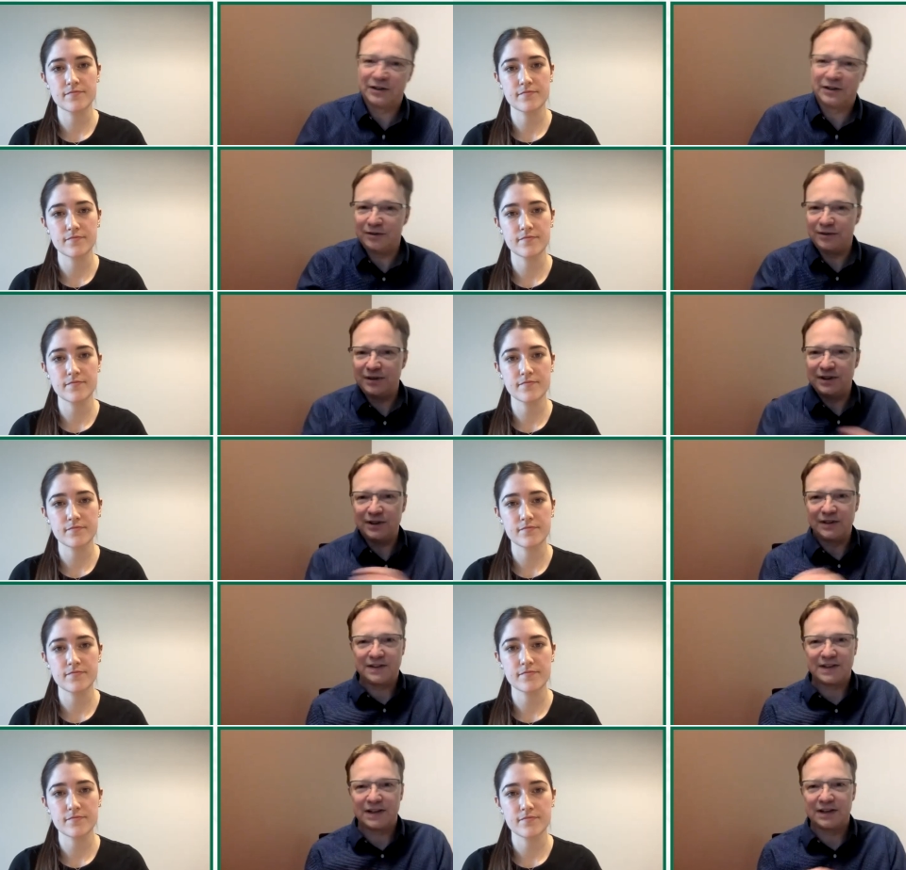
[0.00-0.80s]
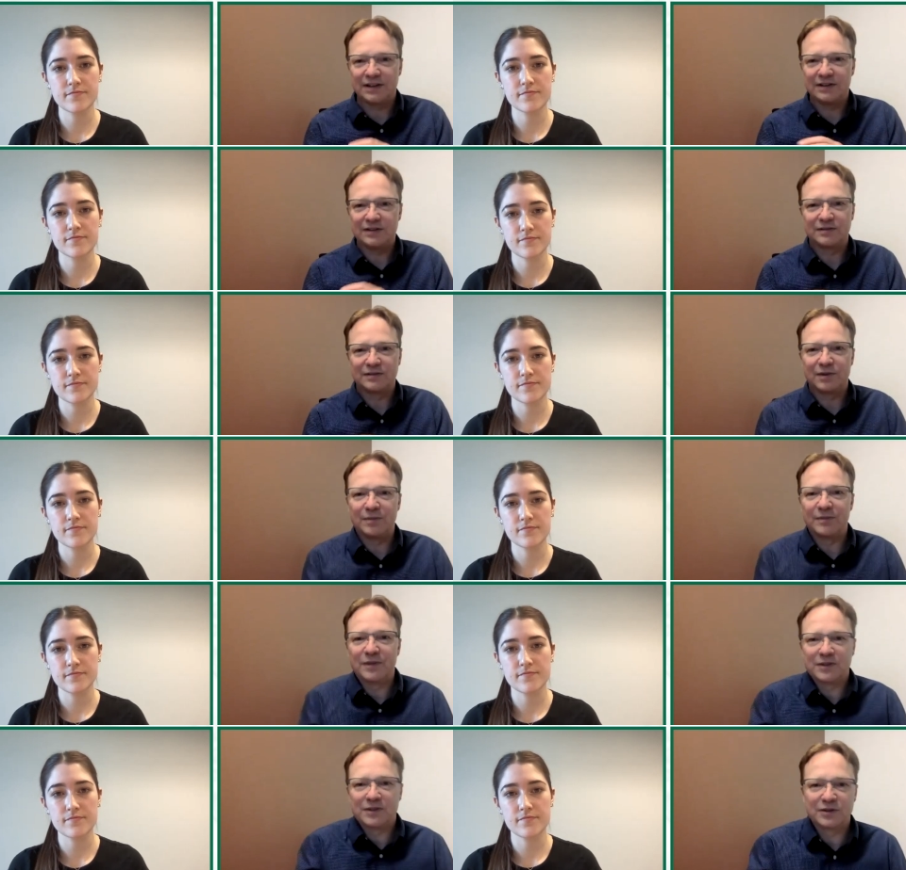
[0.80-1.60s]
Speaker 1: to the cells from
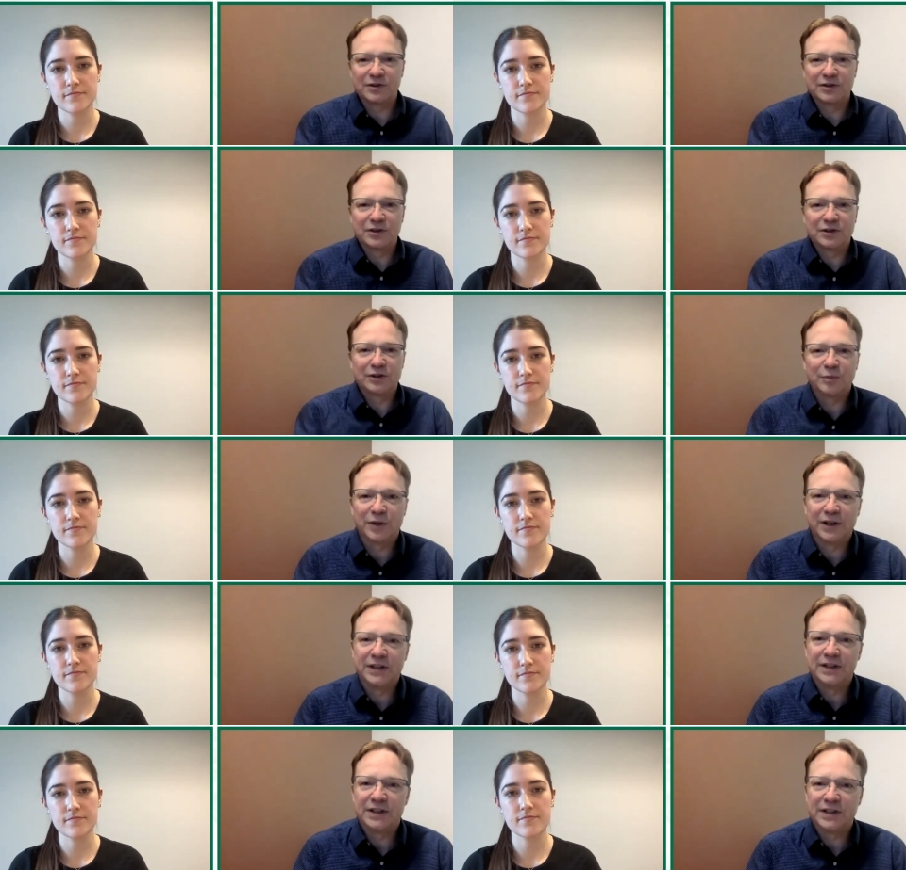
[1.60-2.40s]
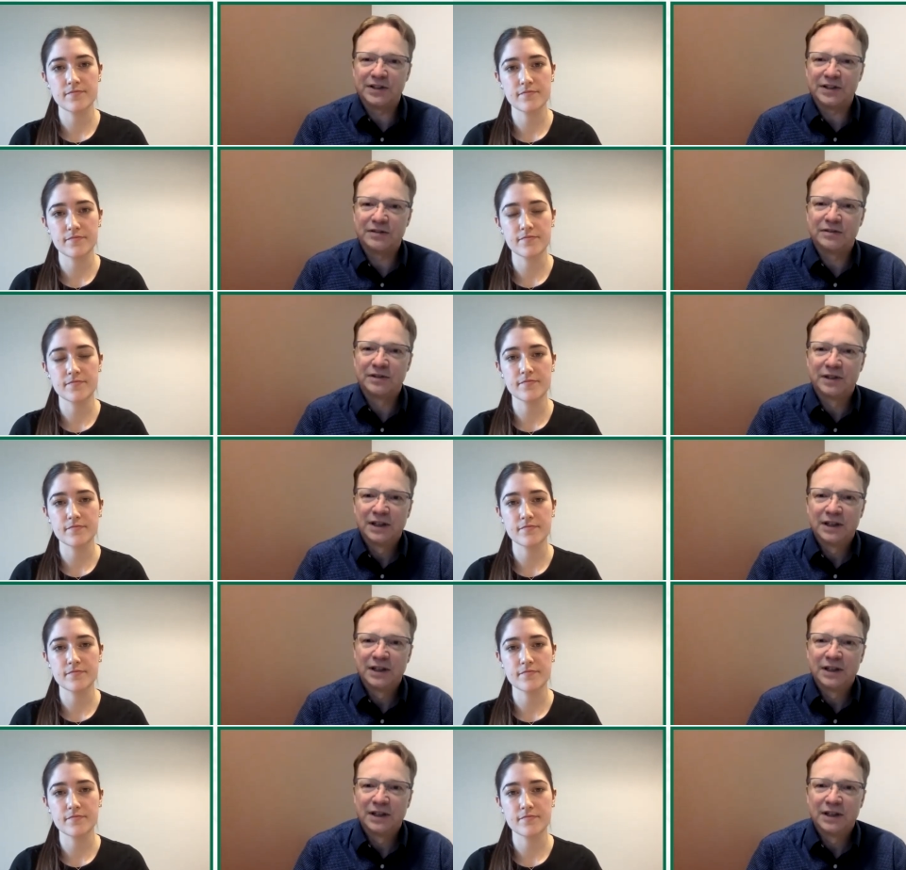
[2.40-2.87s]
the surgical brain tissue.